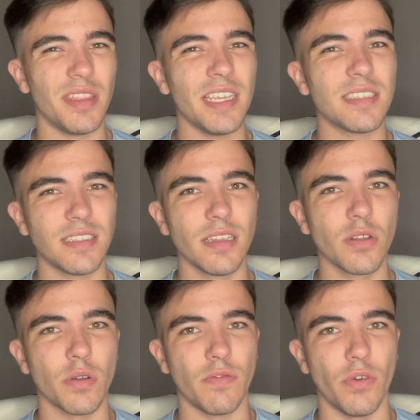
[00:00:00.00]
they still
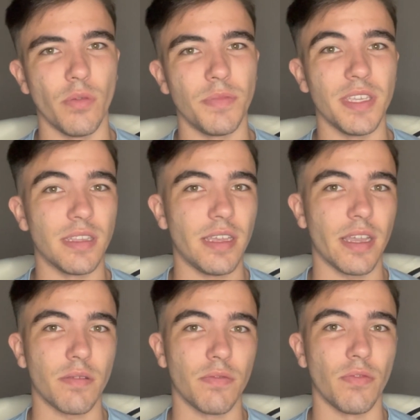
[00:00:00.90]
confirmed the
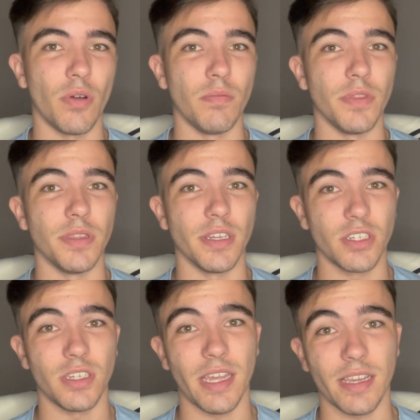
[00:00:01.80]
attack from the
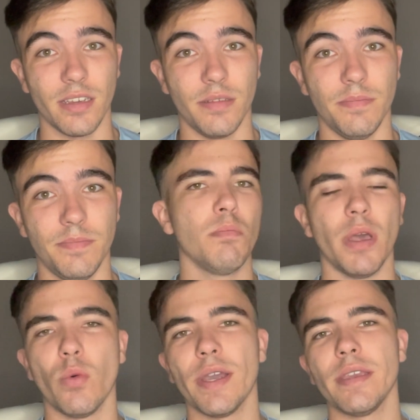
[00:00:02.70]
Dutch attacker.
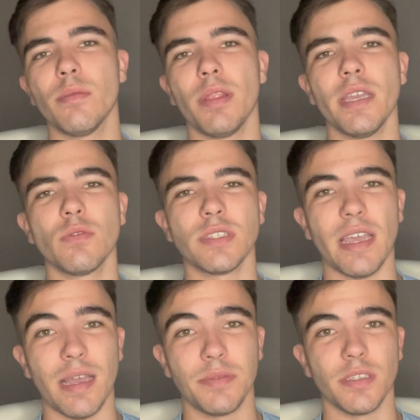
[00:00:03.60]
By the way, the player was
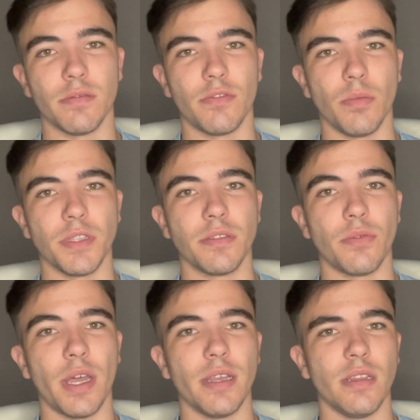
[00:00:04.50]
absent from the
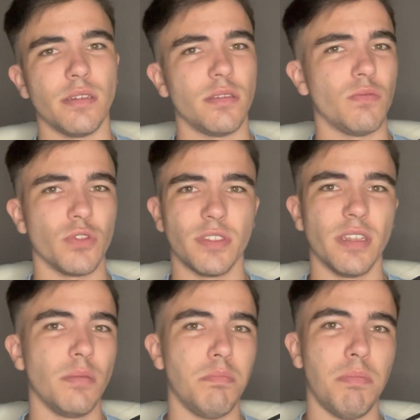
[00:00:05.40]
trial and was still